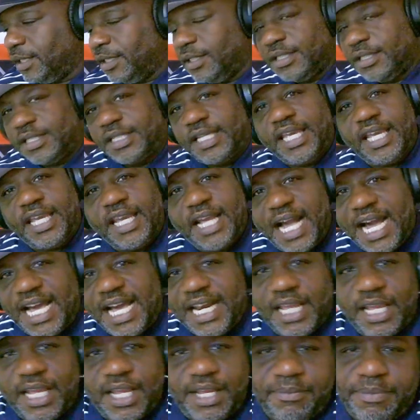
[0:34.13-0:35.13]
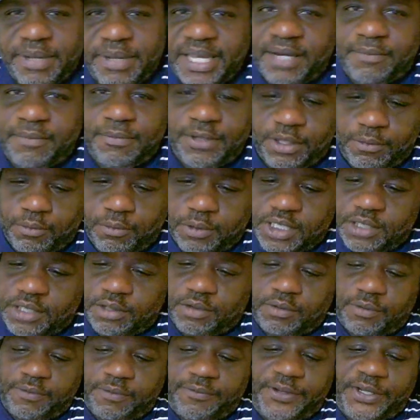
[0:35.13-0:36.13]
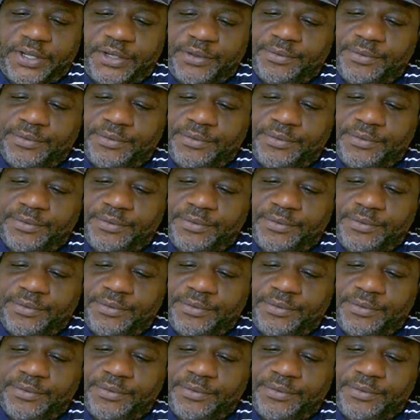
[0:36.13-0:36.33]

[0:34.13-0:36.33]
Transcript: King Ade, man, with the Wizards review.